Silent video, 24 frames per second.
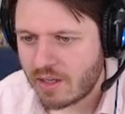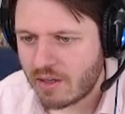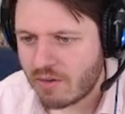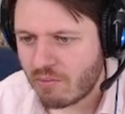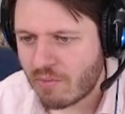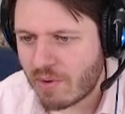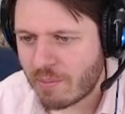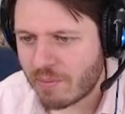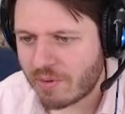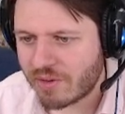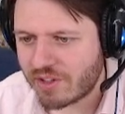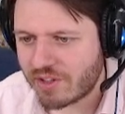
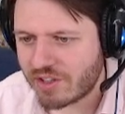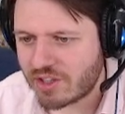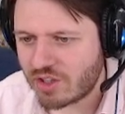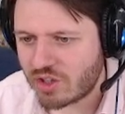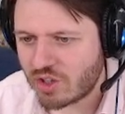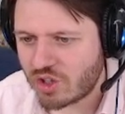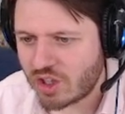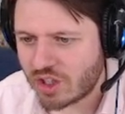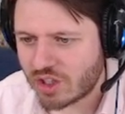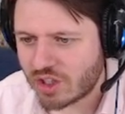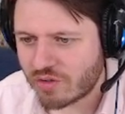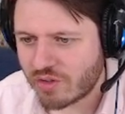Remember, this is
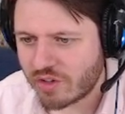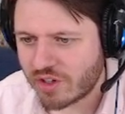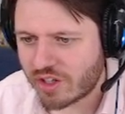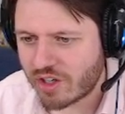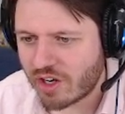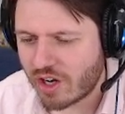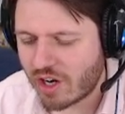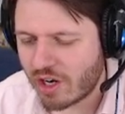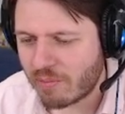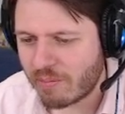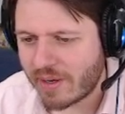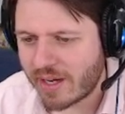just for the
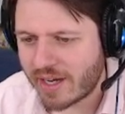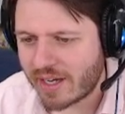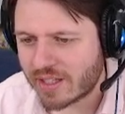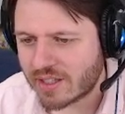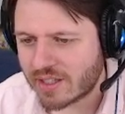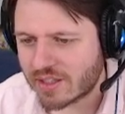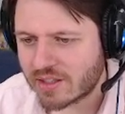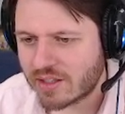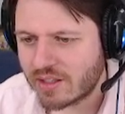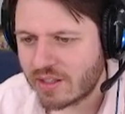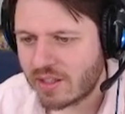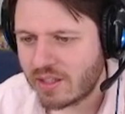card
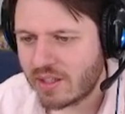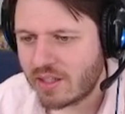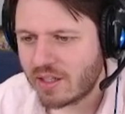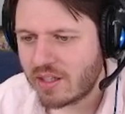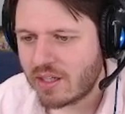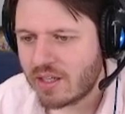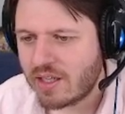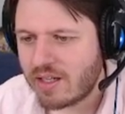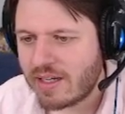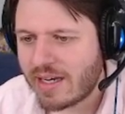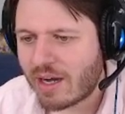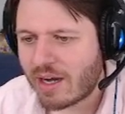backs.
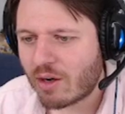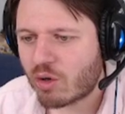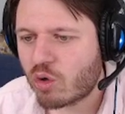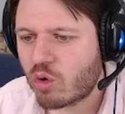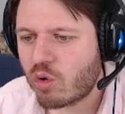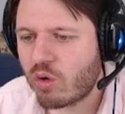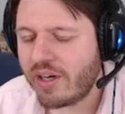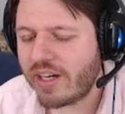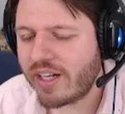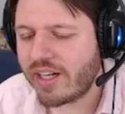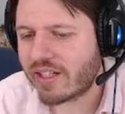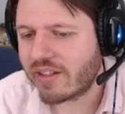Now,
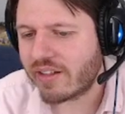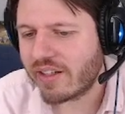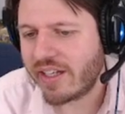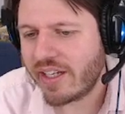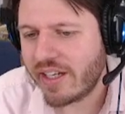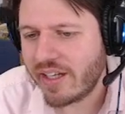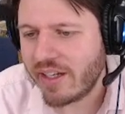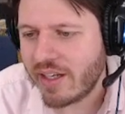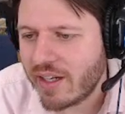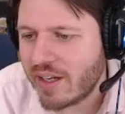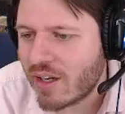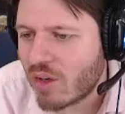
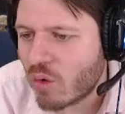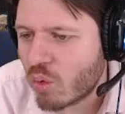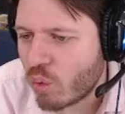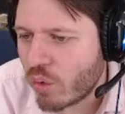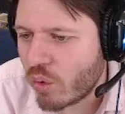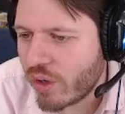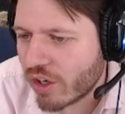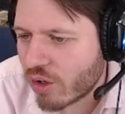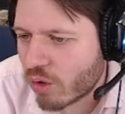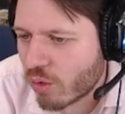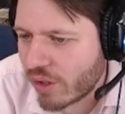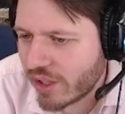critically,
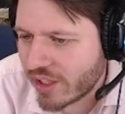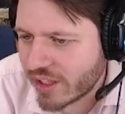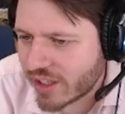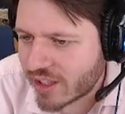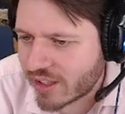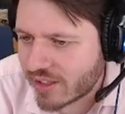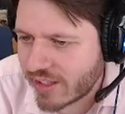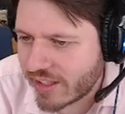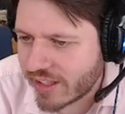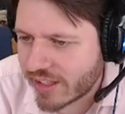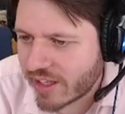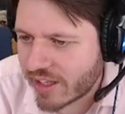we are going to
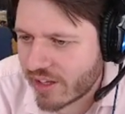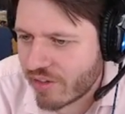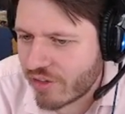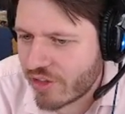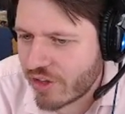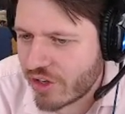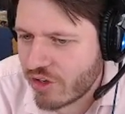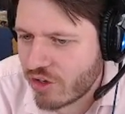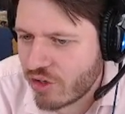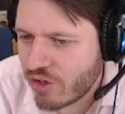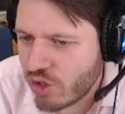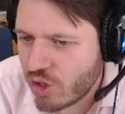click
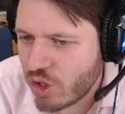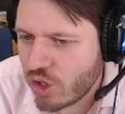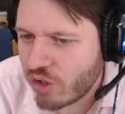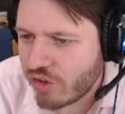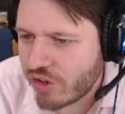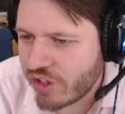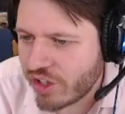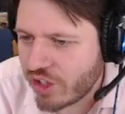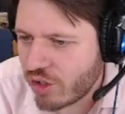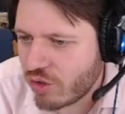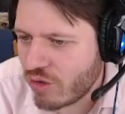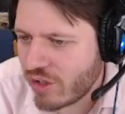the
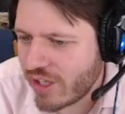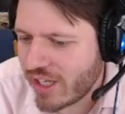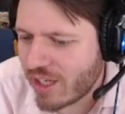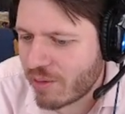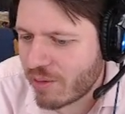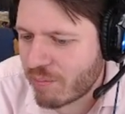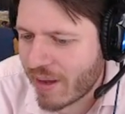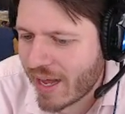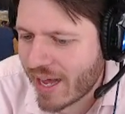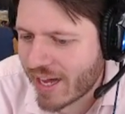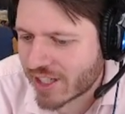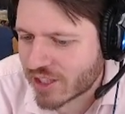unique
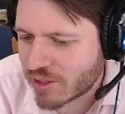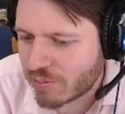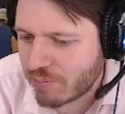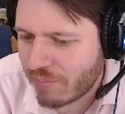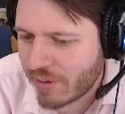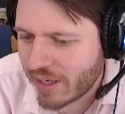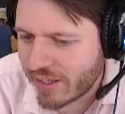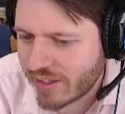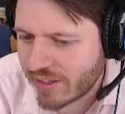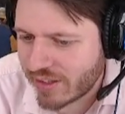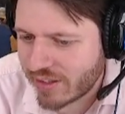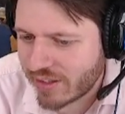backs
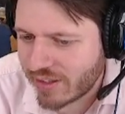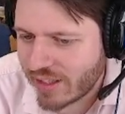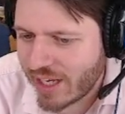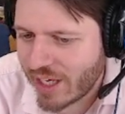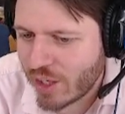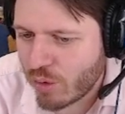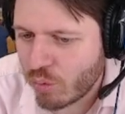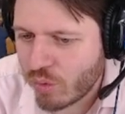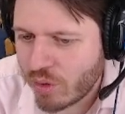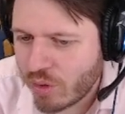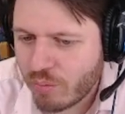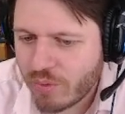button.
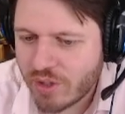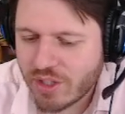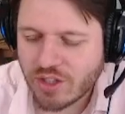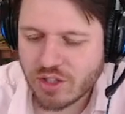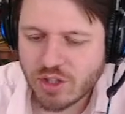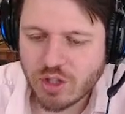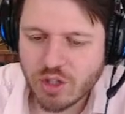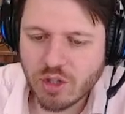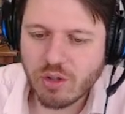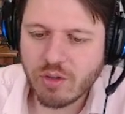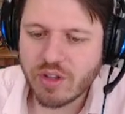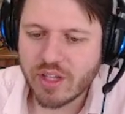And when we
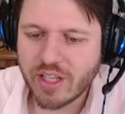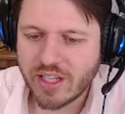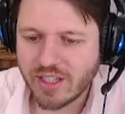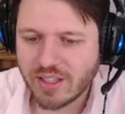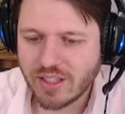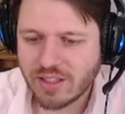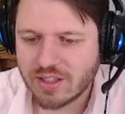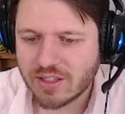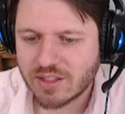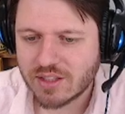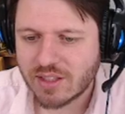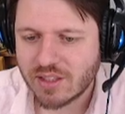do
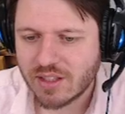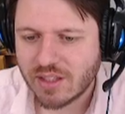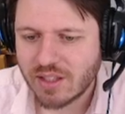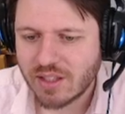this,